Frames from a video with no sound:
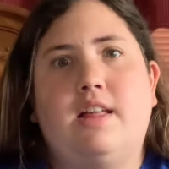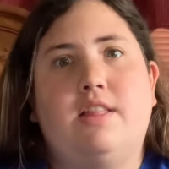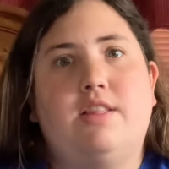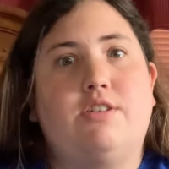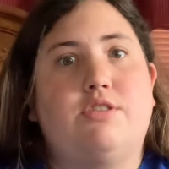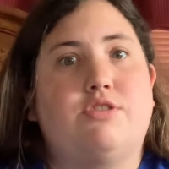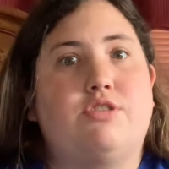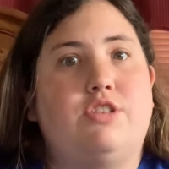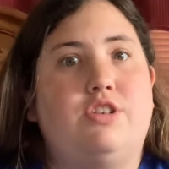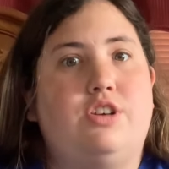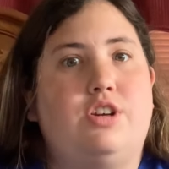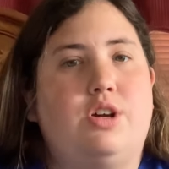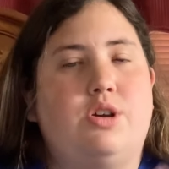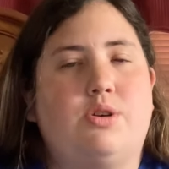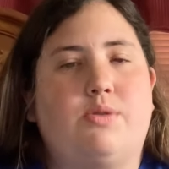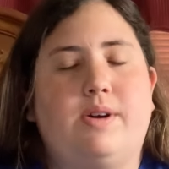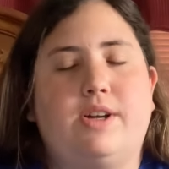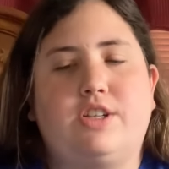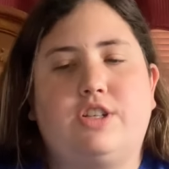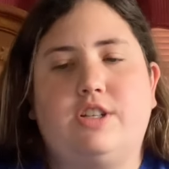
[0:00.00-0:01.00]
There's no
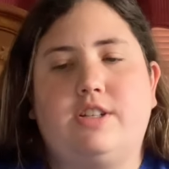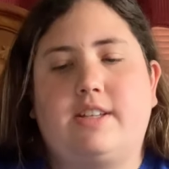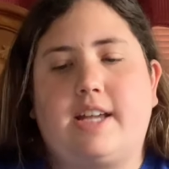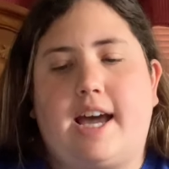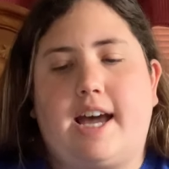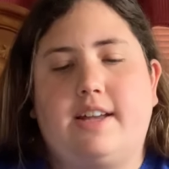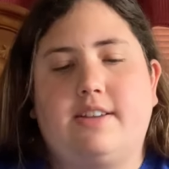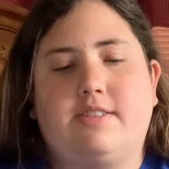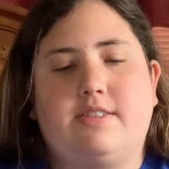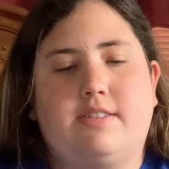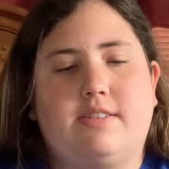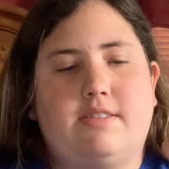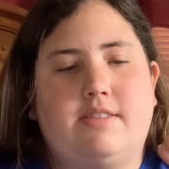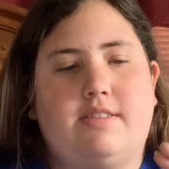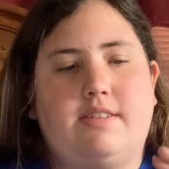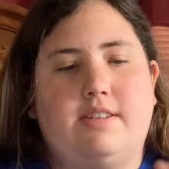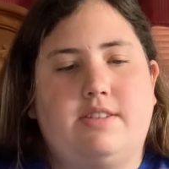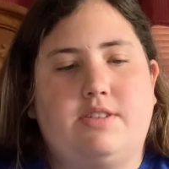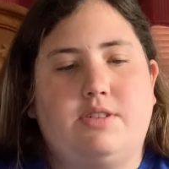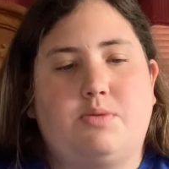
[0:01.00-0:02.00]
questions asked.
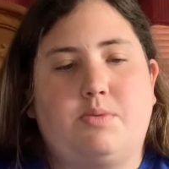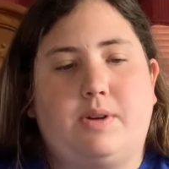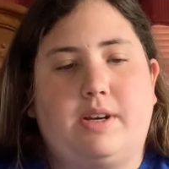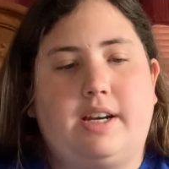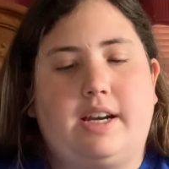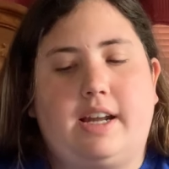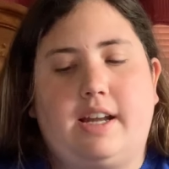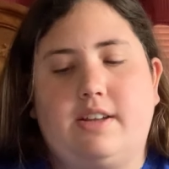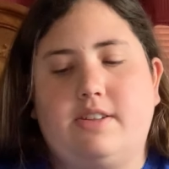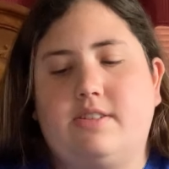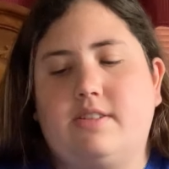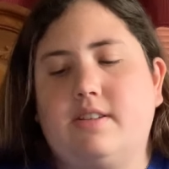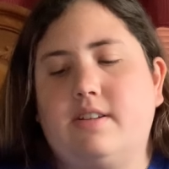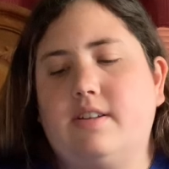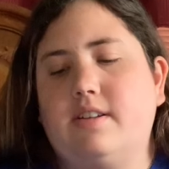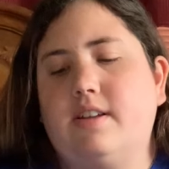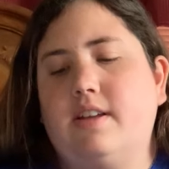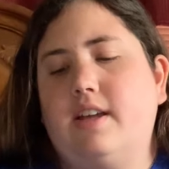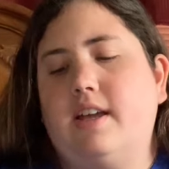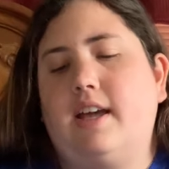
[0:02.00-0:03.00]
This is what it is.
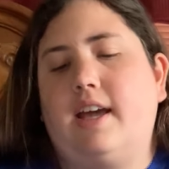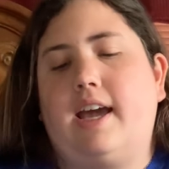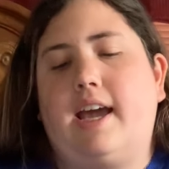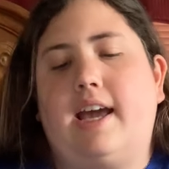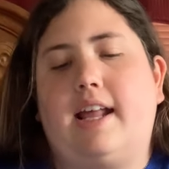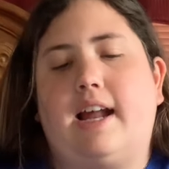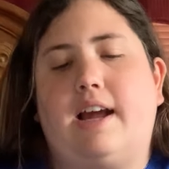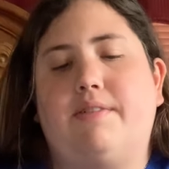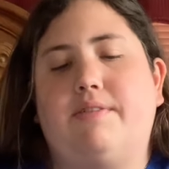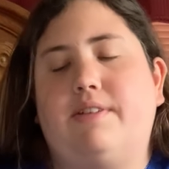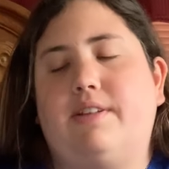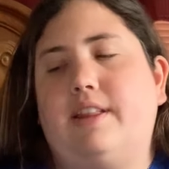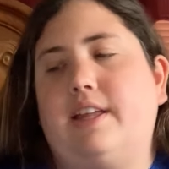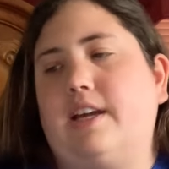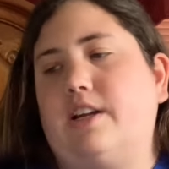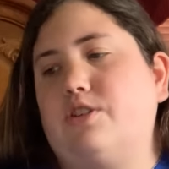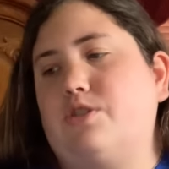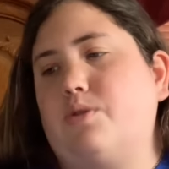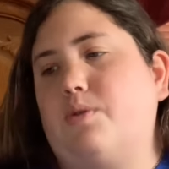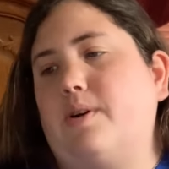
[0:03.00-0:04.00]
And I really
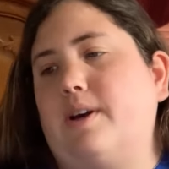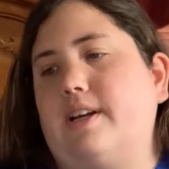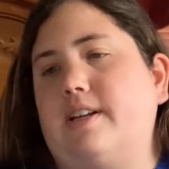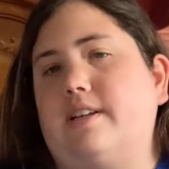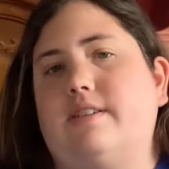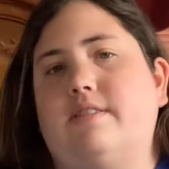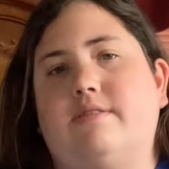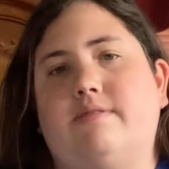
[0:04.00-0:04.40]
enjoyed